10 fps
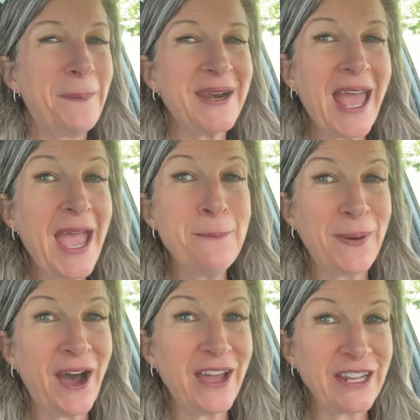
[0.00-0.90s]
but I
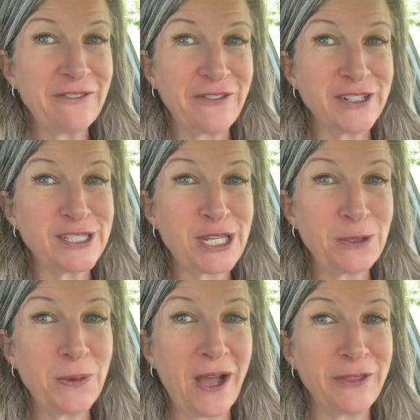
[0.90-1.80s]
bought it for
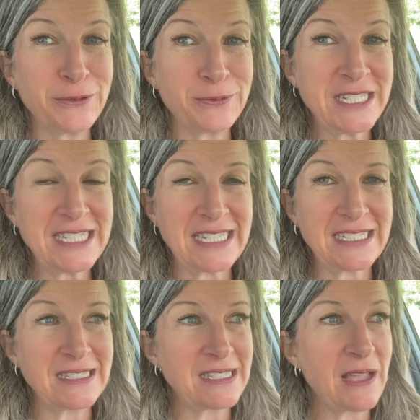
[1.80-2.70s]
two other
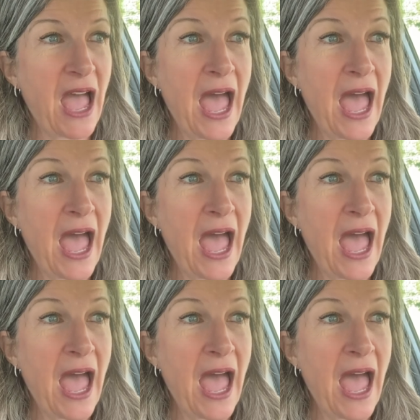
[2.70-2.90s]
reasons.